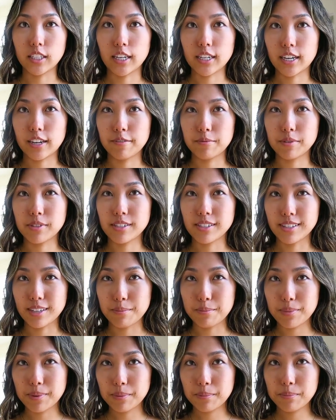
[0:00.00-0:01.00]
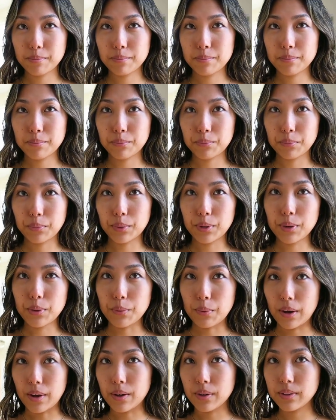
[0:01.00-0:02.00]
Like I've been sleeping pretty
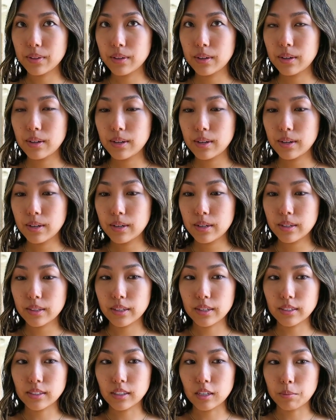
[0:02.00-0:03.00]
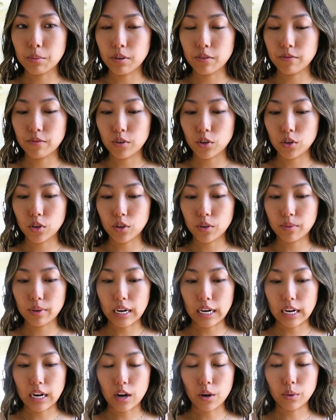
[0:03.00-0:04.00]
well, like sleeping for
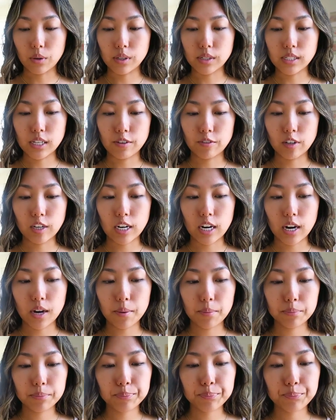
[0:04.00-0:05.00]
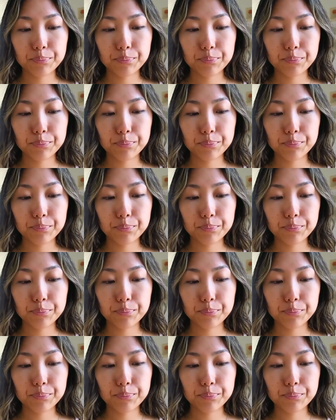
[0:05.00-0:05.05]
eight hours every night.